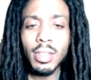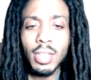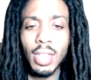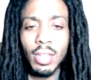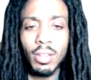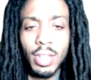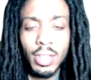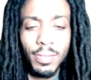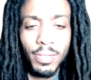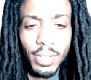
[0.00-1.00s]
Yeah, you need
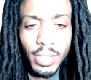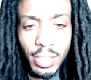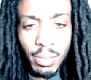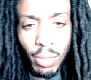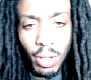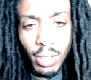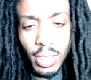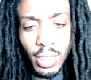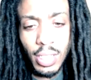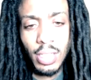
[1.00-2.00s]
to finish it, bro,
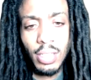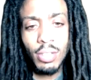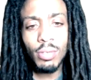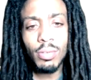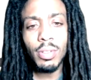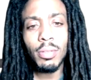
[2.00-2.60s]
because it gets too real.